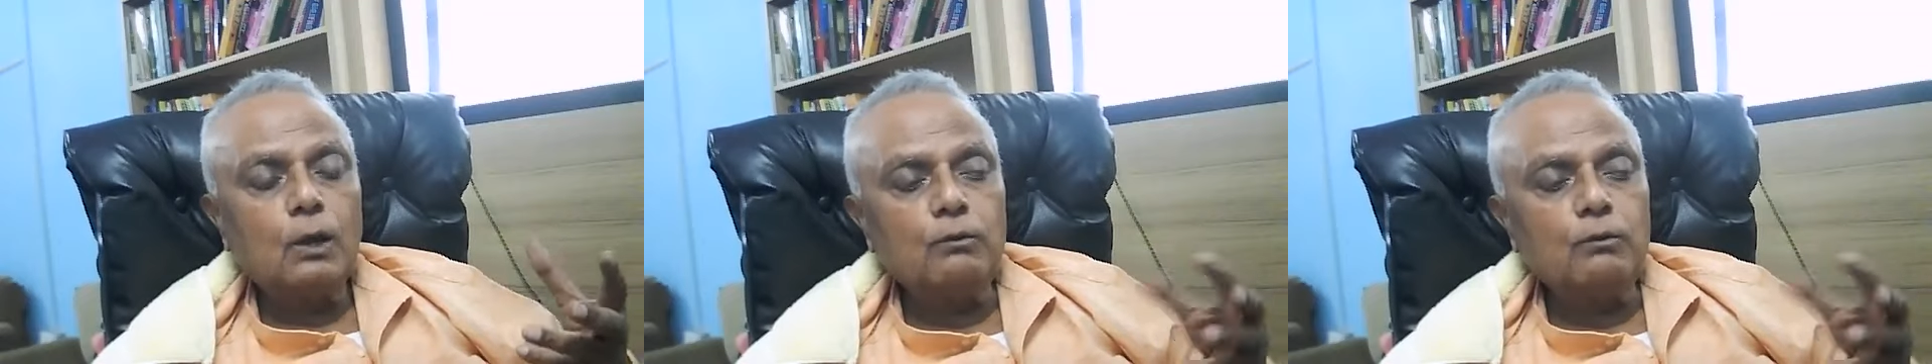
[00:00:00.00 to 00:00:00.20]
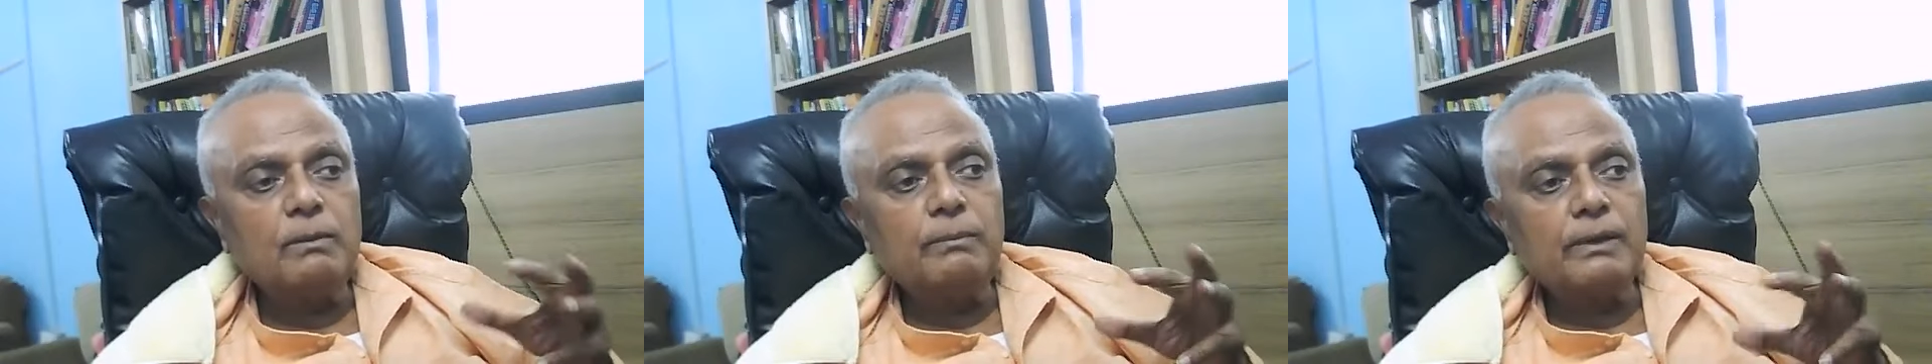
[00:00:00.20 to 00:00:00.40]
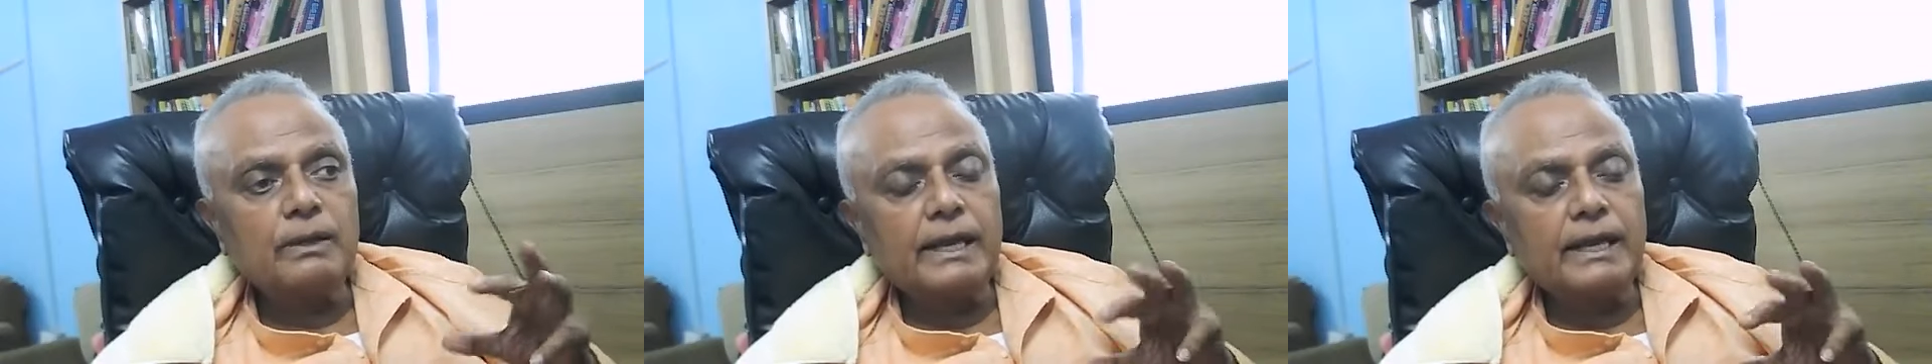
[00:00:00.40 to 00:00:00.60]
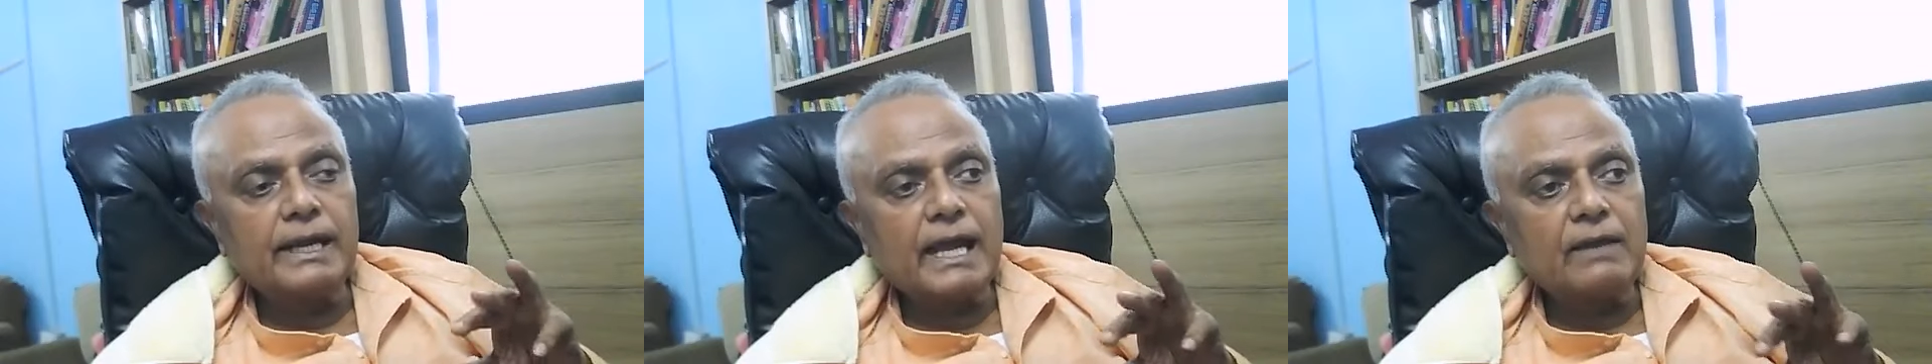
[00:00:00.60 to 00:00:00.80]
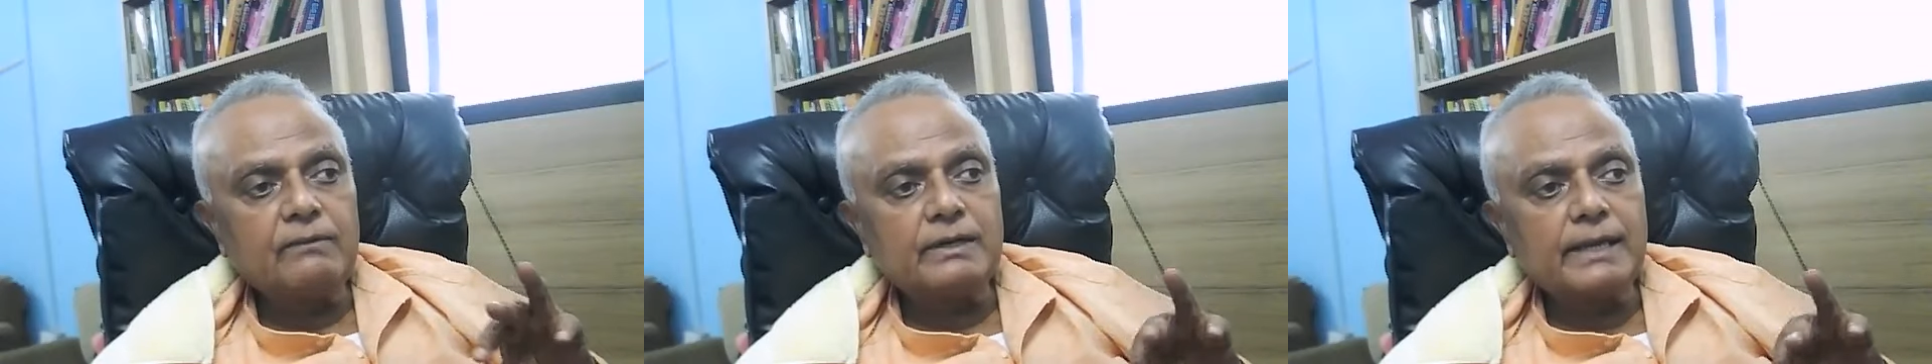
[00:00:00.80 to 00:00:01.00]
we
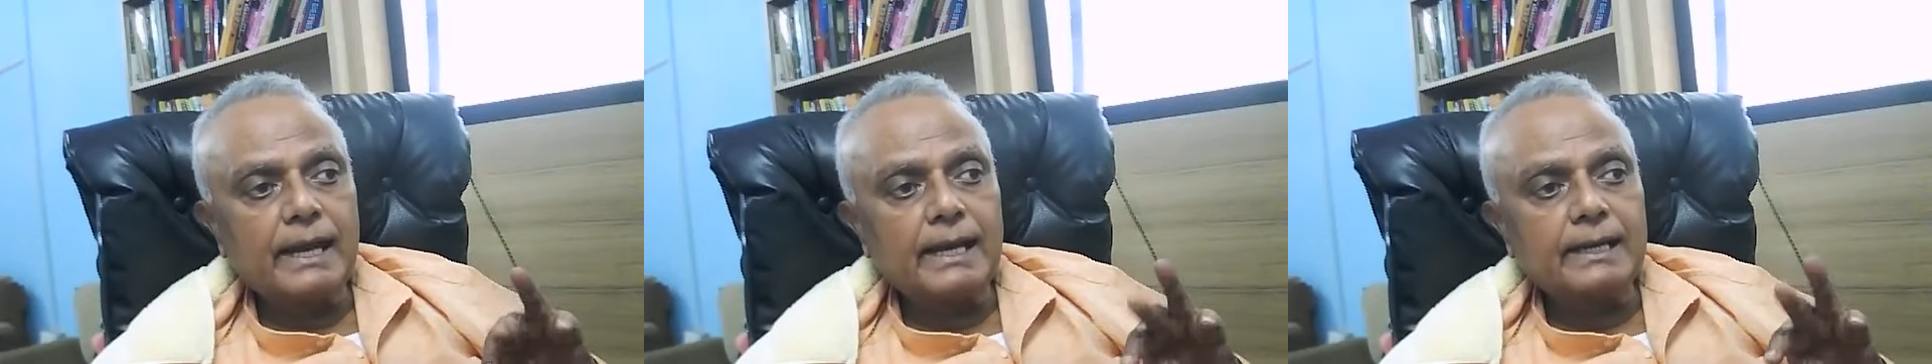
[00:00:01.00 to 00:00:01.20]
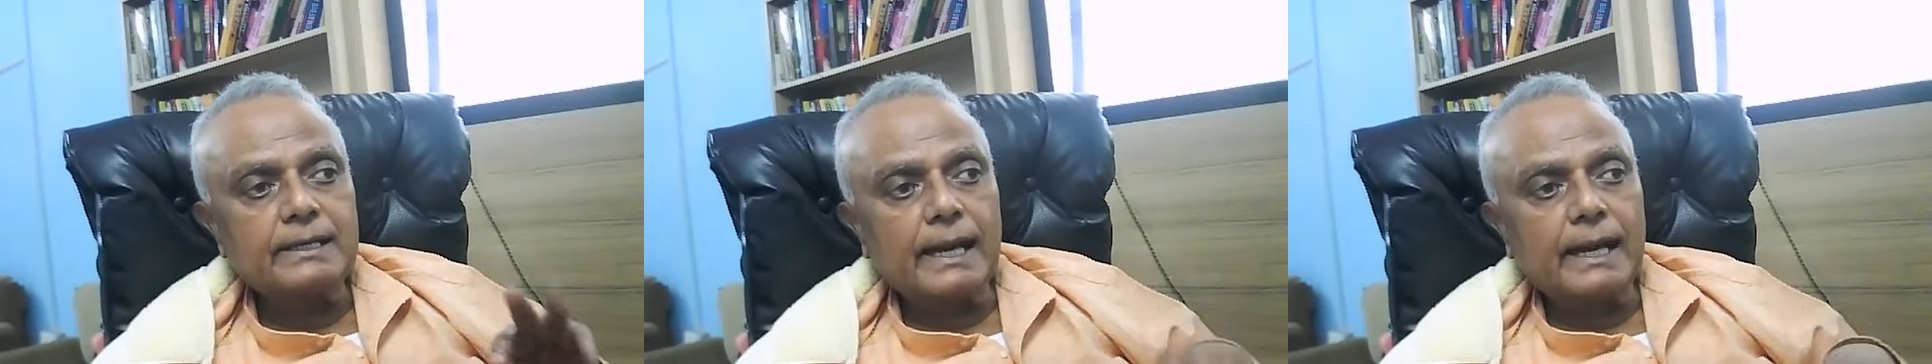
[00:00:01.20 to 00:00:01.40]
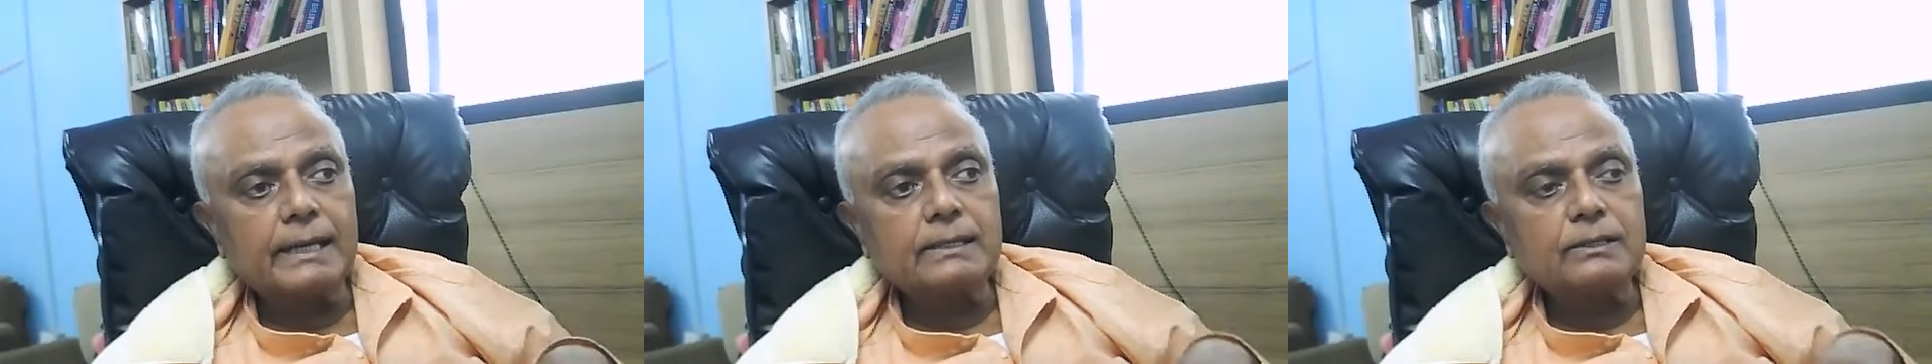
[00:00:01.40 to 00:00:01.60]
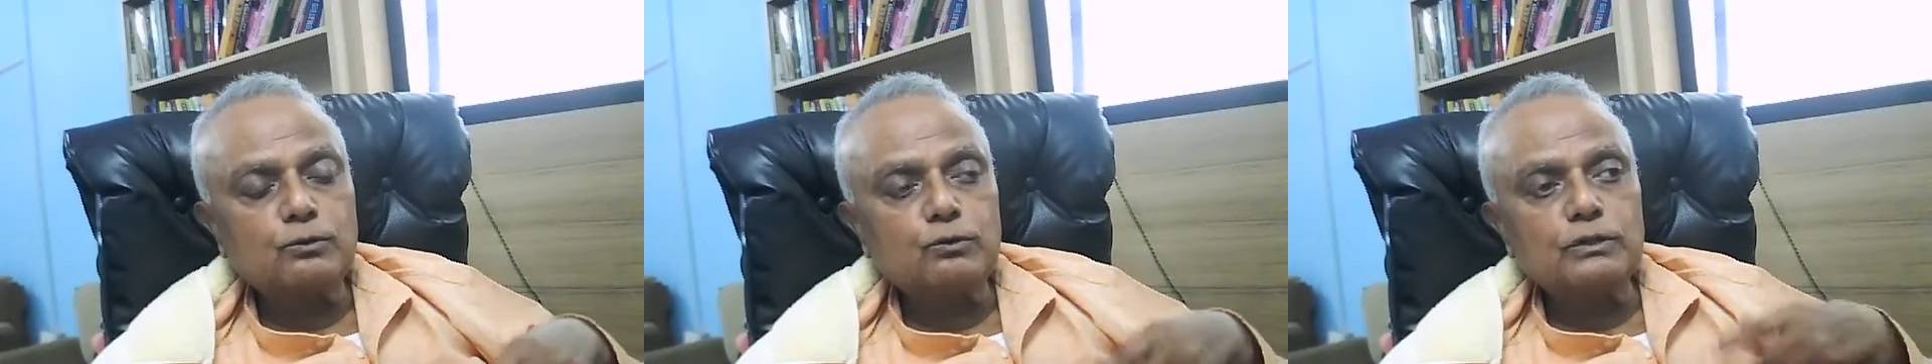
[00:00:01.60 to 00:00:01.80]
arrive at